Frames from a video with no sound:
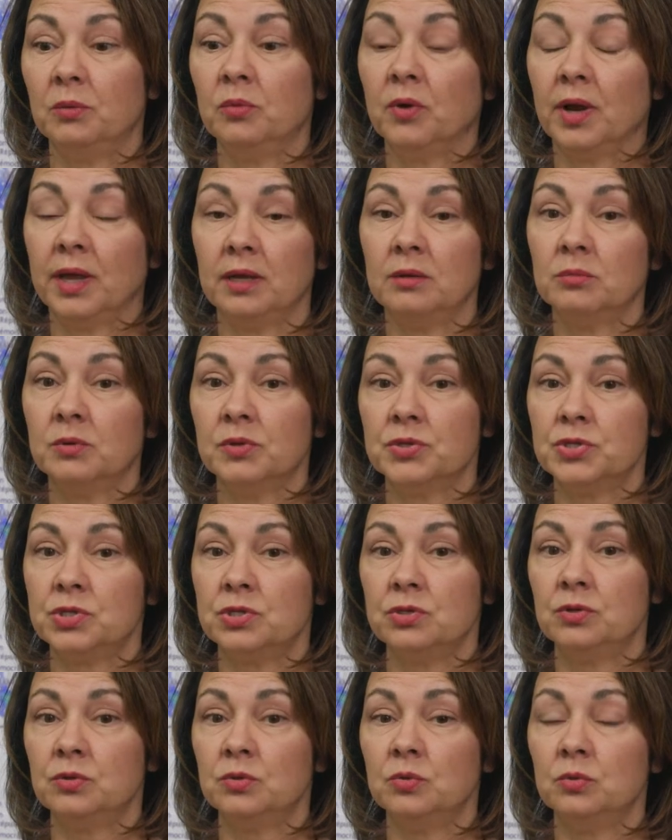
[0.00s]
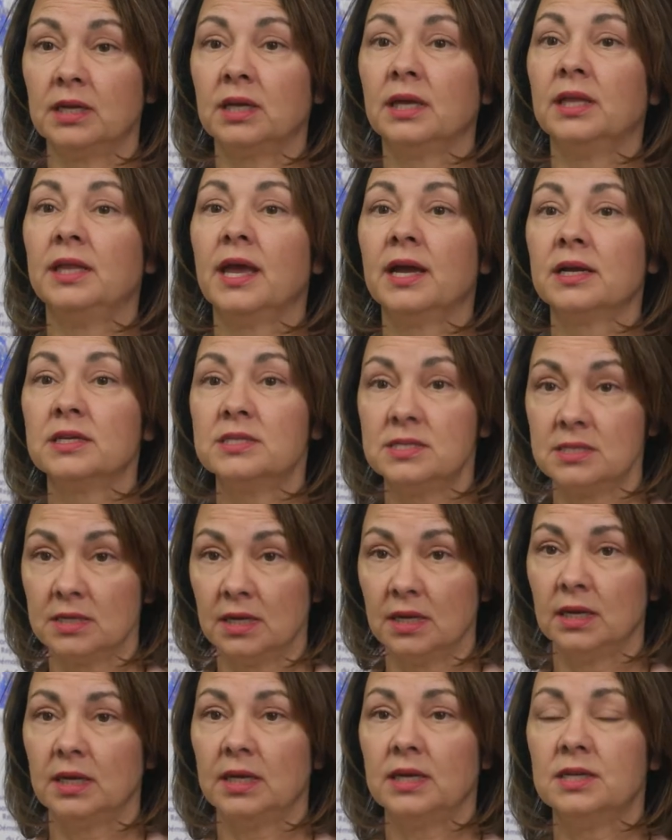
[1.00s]
were able to connect
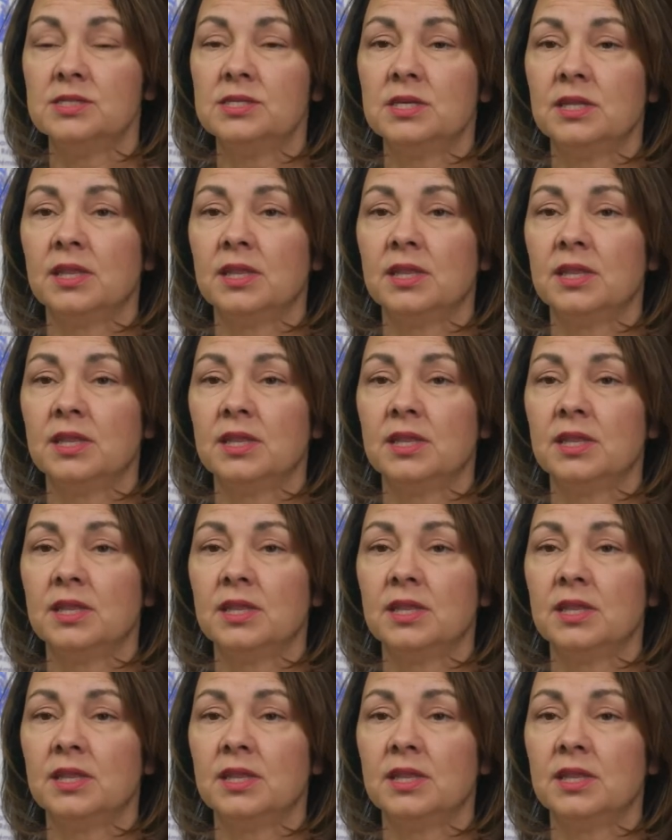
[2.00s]
into